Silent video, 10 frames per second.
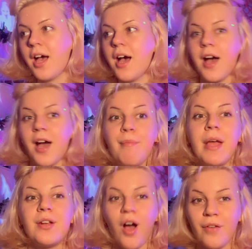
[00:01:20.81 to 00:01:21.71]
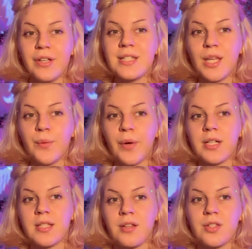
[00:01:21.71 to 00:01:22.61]
and obviously wear
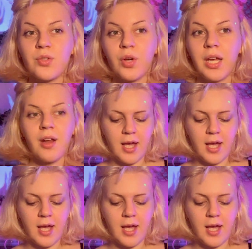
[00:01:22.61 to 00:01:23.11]
sunscreen.